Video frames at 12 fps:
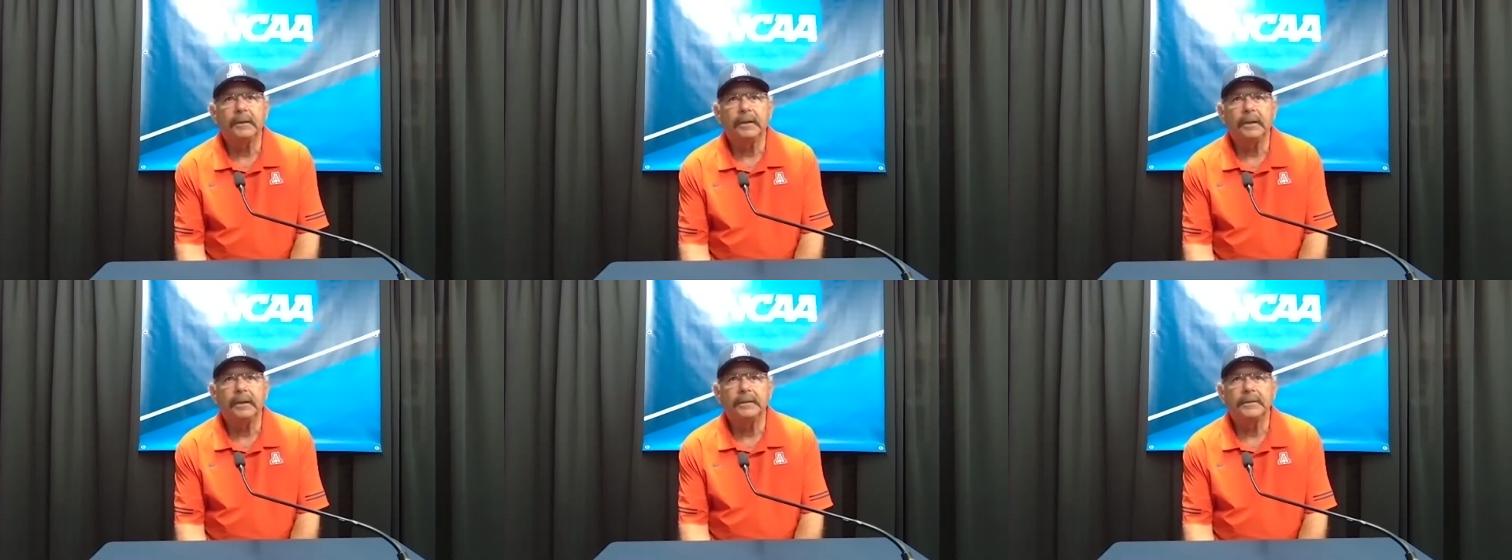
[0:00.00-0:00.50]

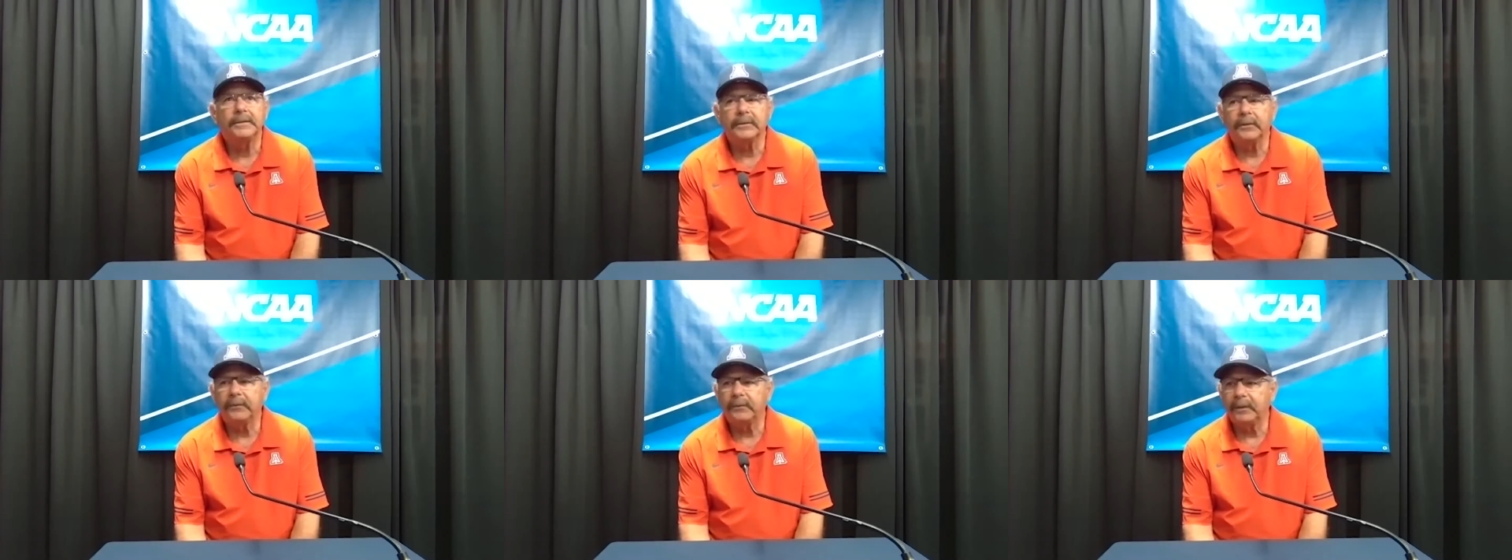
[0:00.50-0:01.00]
And
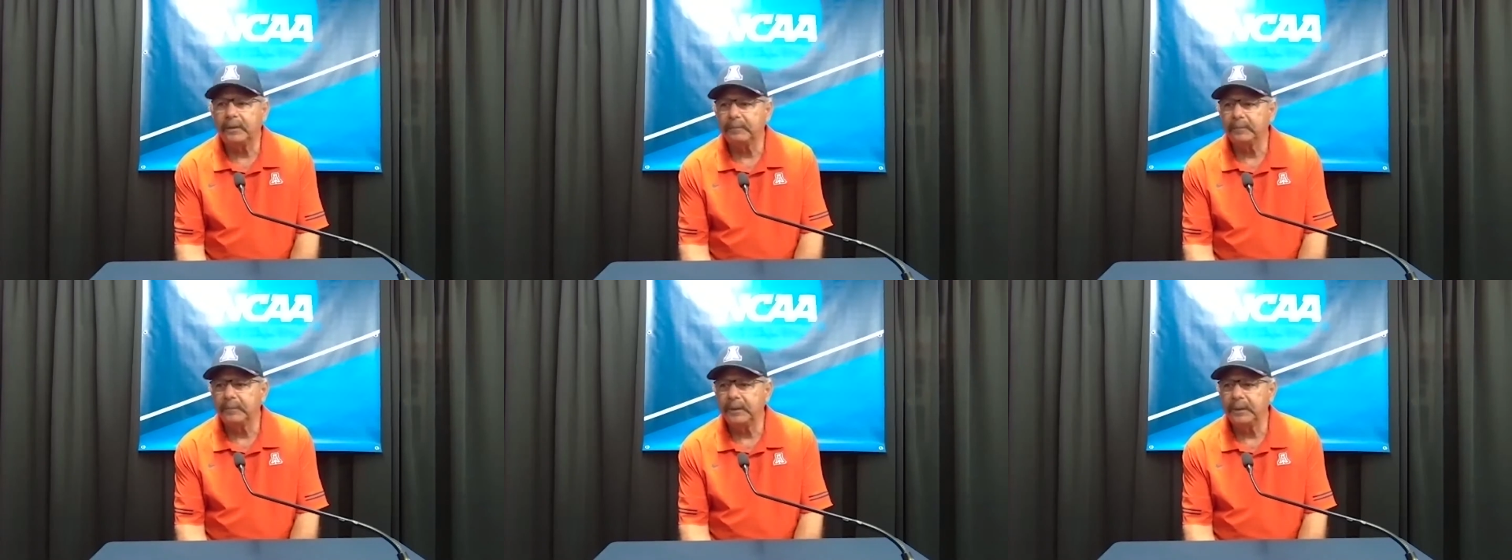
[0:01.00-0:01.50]
so
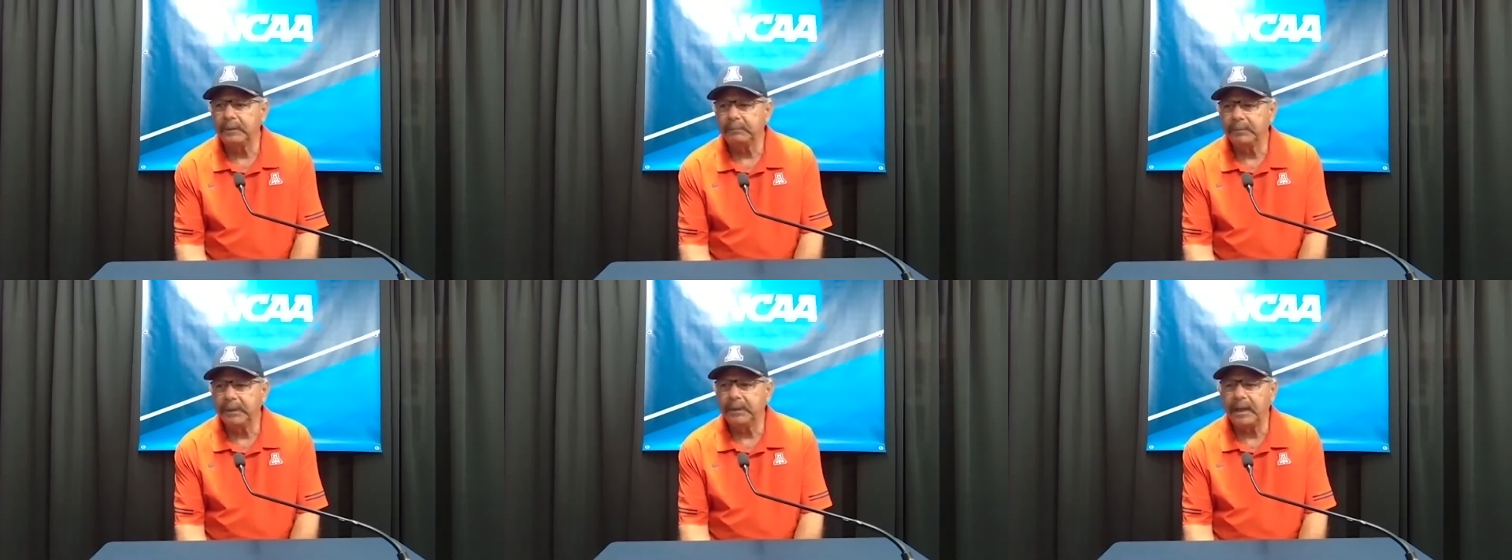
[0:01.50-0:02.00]
in a
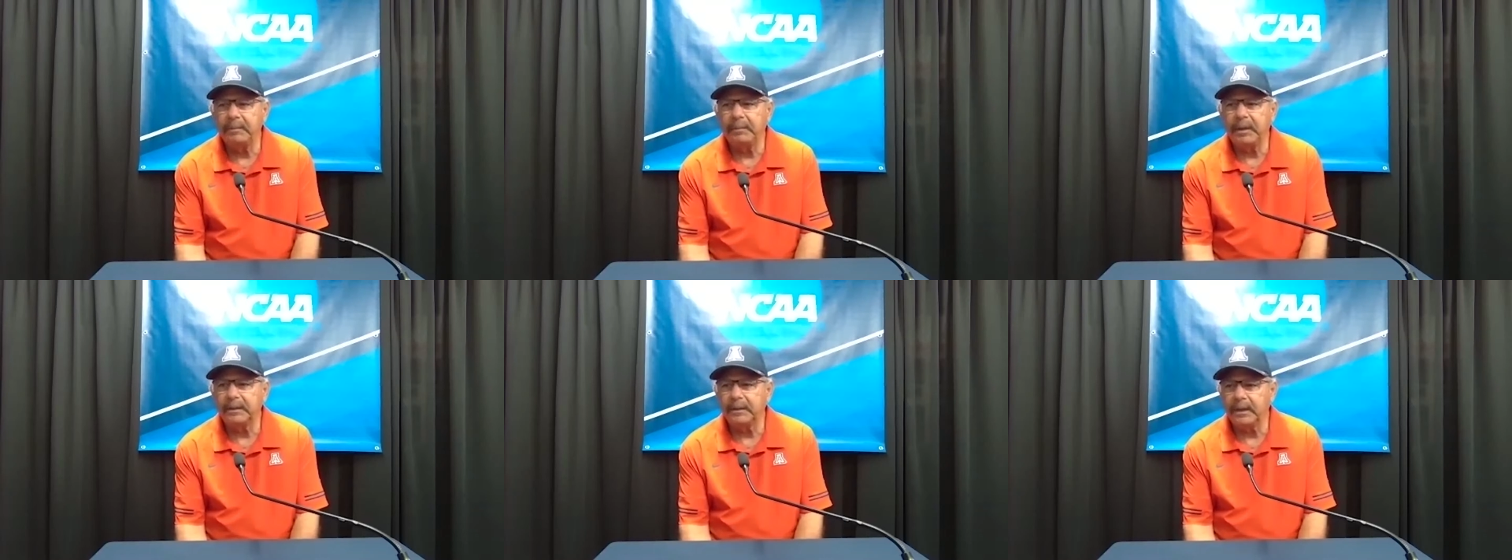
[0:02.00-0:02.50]
big game
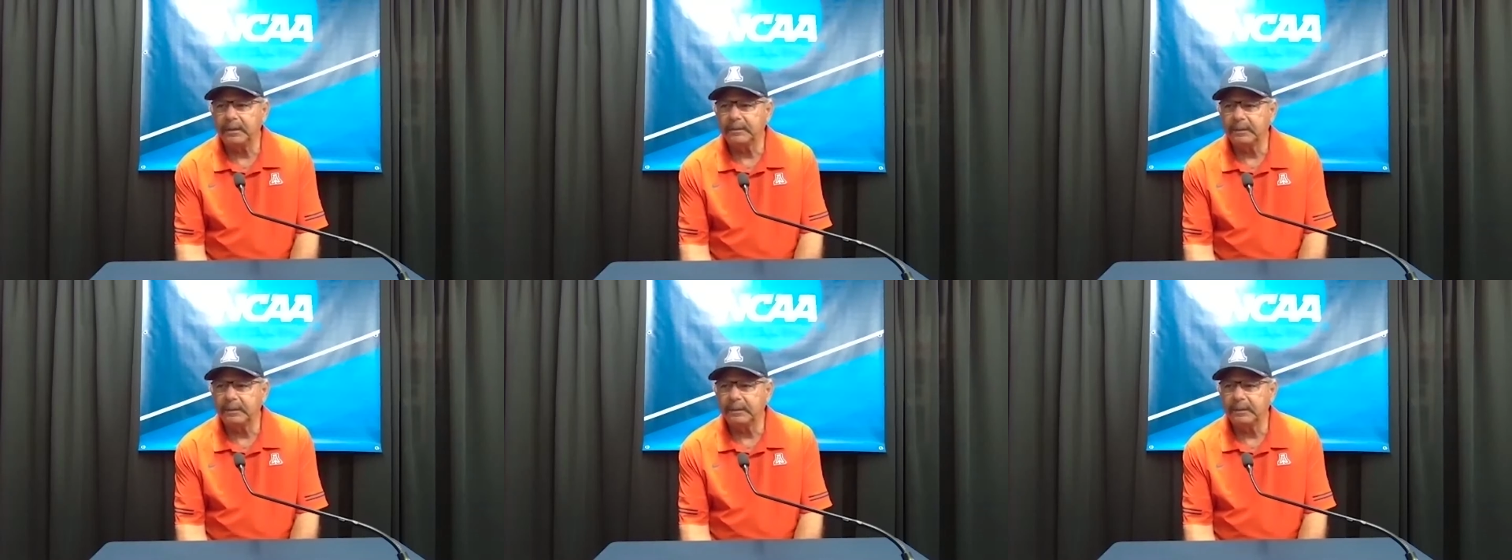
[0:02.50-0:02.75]
like that,